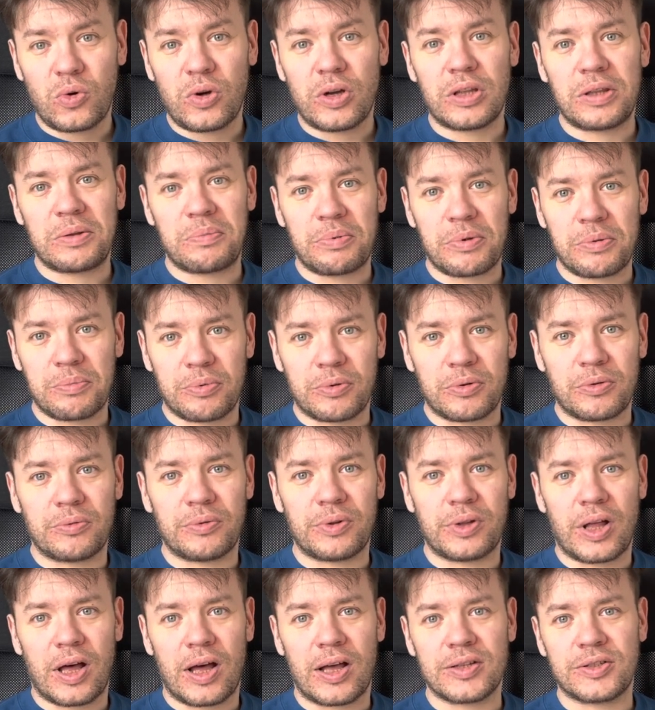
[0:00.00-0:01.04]
and people
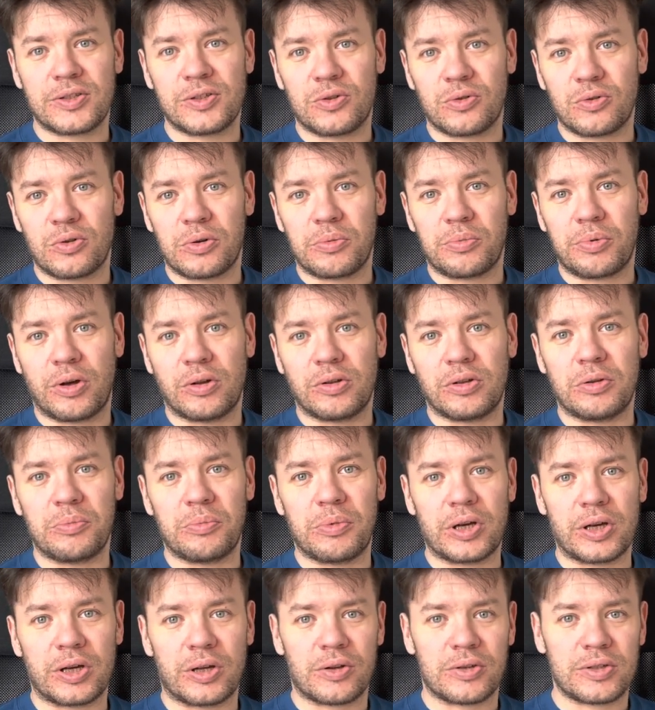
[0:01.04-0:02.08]
will ask you about the
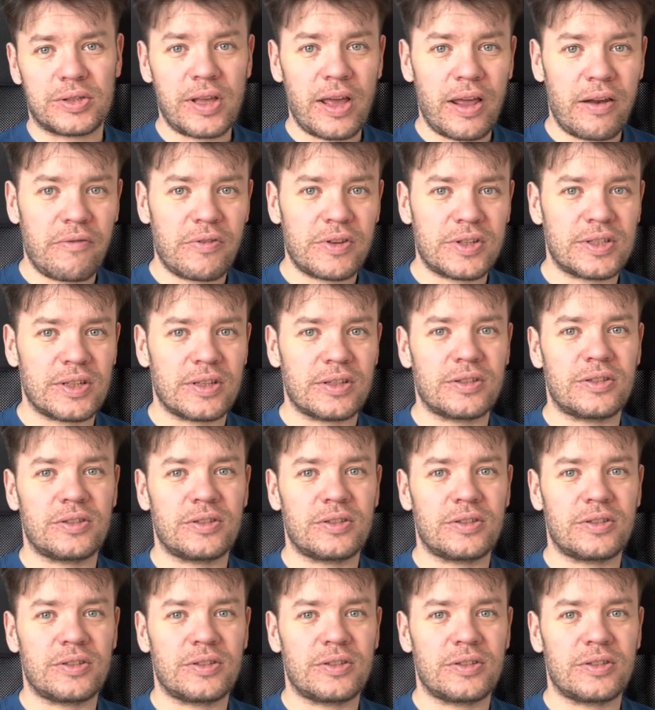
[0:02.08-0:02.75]
microservices,